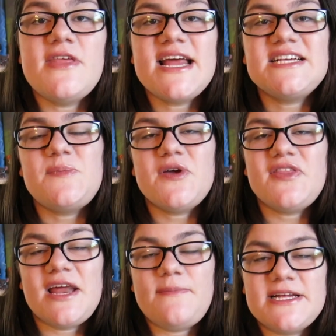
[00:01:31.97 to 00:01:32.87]
The next book
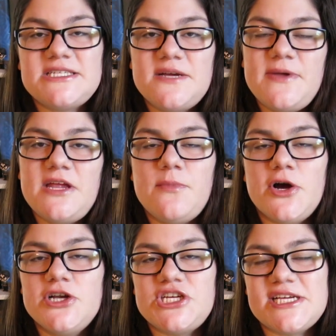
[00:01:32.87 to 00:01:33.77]
that I picked up in
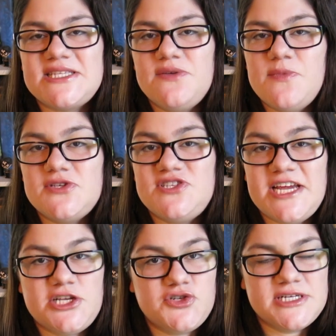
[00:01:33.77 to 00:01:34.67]
March is The Most
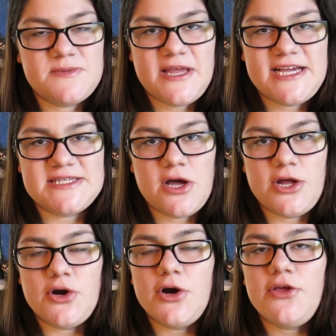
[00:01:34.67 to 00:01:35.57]
Dangerous Place
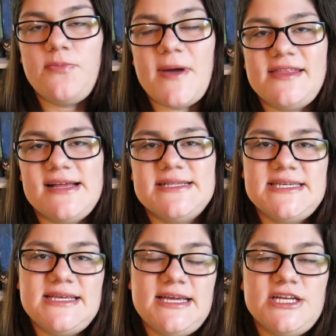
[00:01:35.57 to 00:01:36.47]
on Earth by
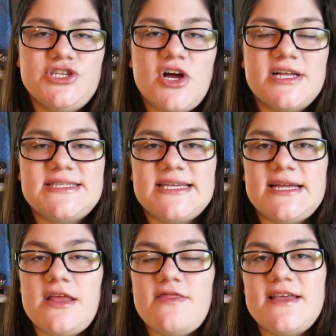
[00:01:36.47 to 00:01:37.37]
Lindsay Lee
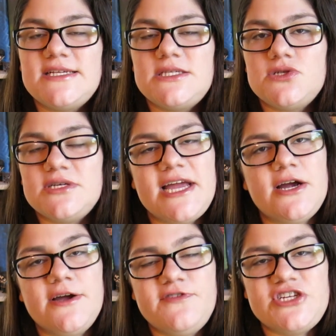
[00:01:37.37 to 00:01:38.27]
Johnson. This took
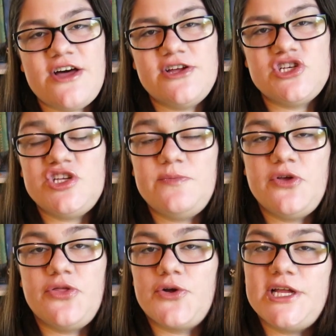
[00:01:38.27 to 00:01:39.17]
care of challenge number
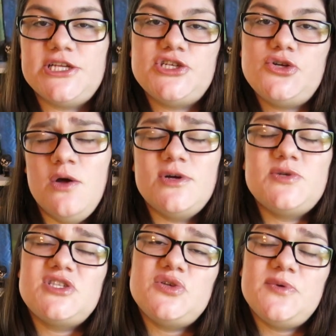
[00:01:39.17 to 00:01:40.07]
32, which
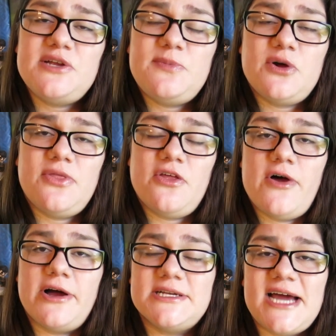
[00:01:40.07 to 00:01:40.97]
was to read a book with a
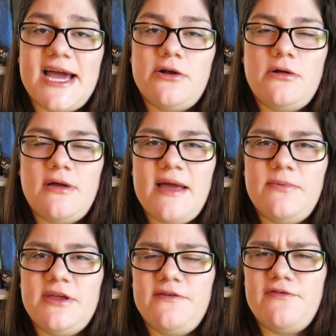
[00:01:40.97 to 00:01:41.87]
long title, I
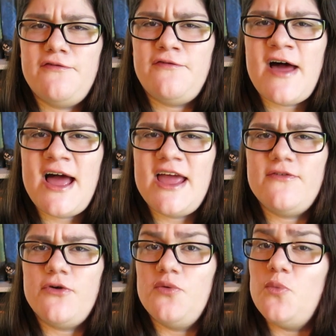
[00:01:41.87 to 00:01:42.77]
believe
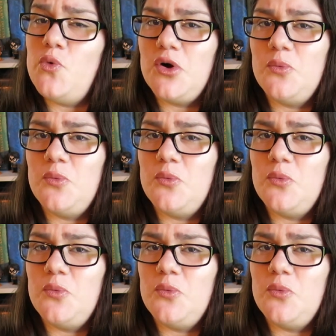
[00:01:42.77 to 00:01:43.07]
5 or more